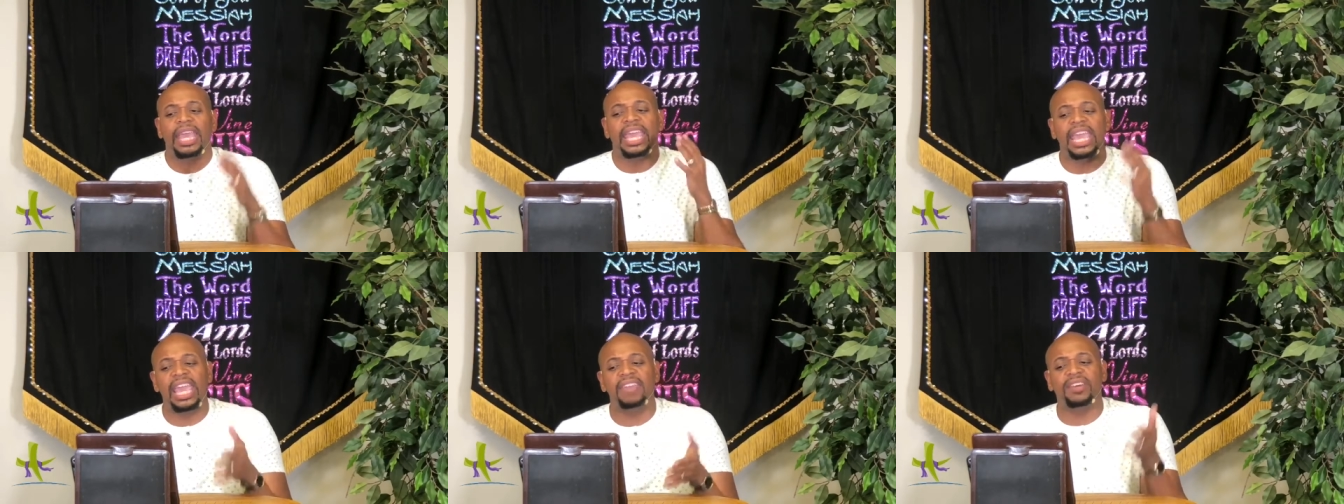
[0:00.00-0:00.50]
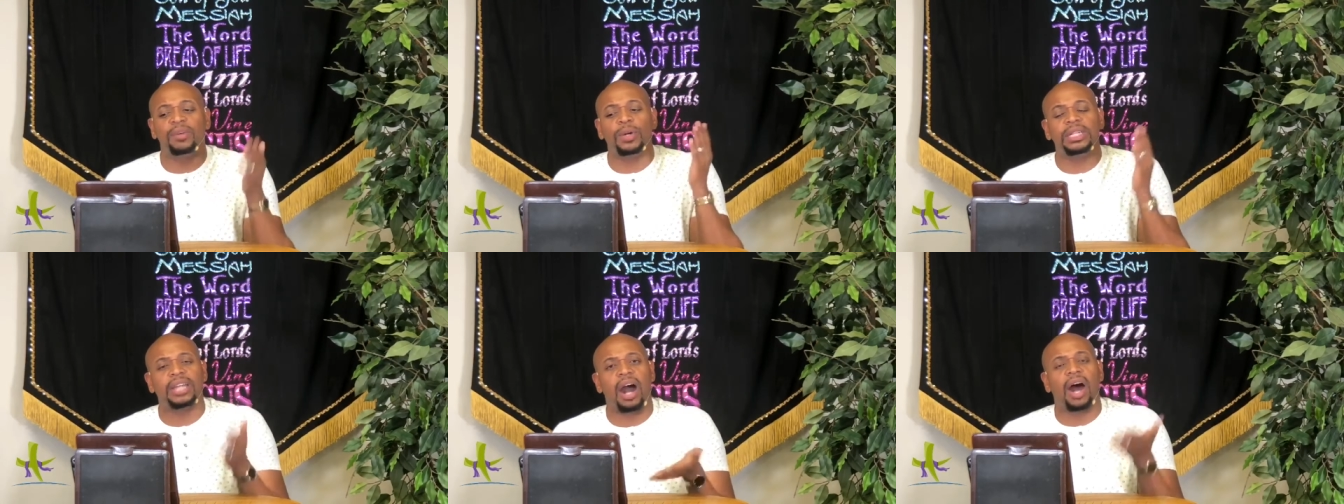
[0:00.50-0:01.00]
even
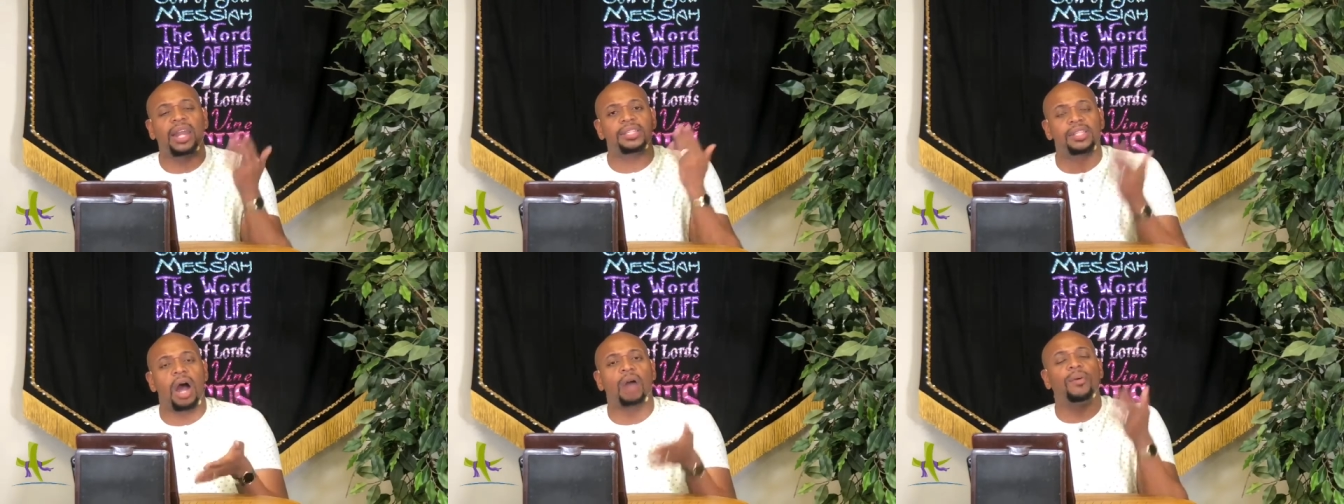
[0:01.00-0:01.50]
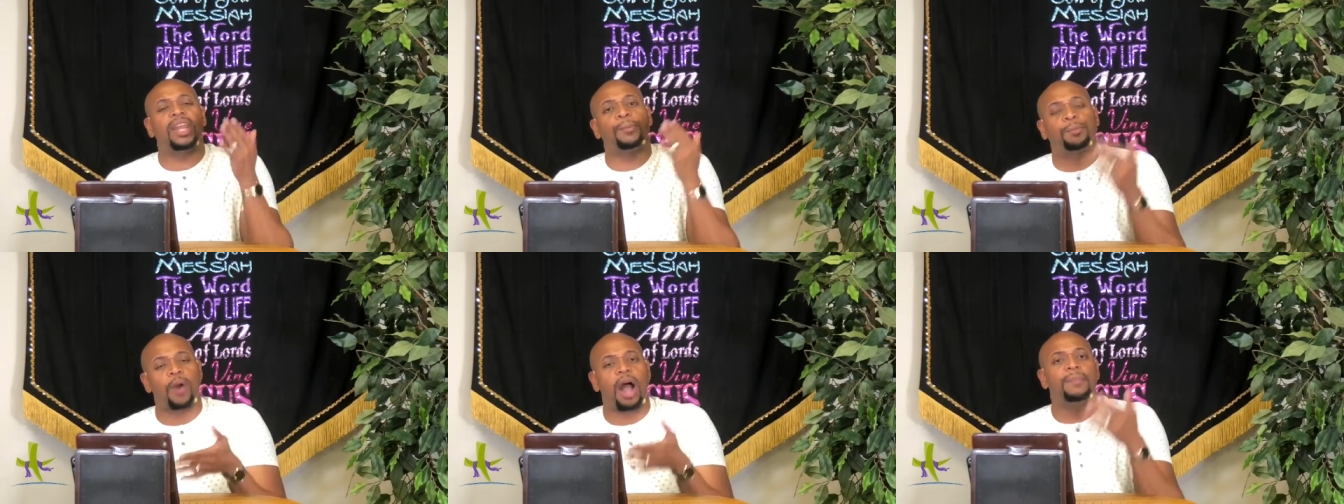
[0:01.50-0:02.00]
when God has already
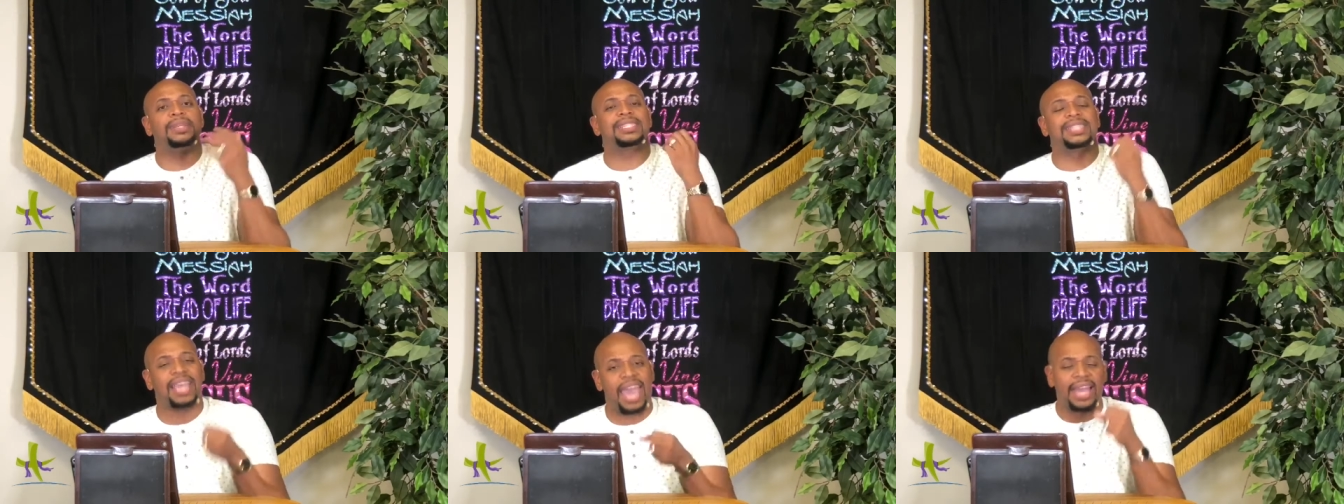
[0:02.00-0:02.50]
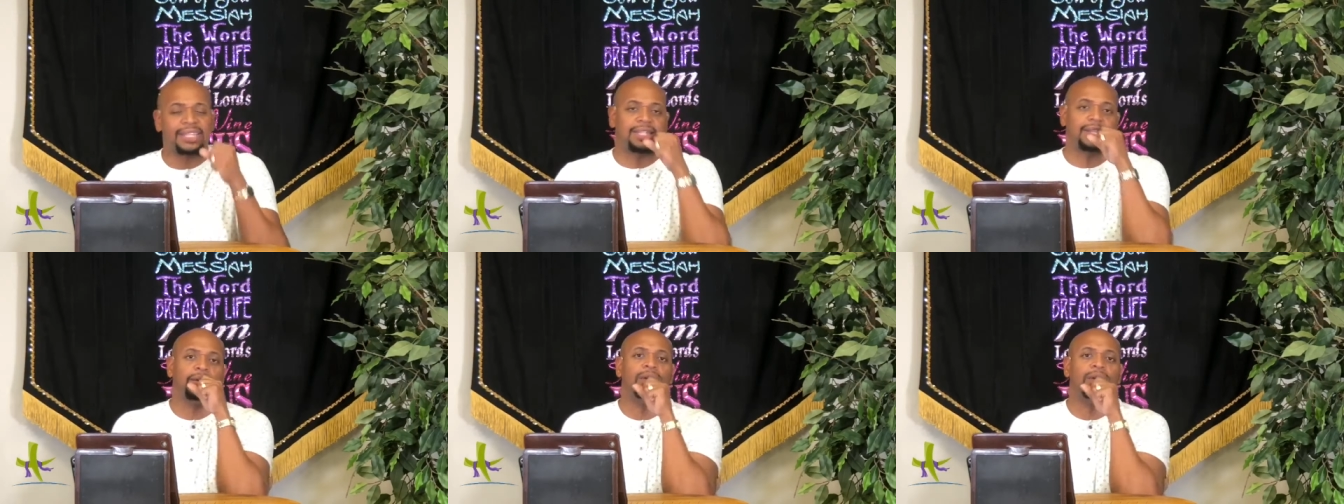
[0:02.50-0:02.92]
promised the answer.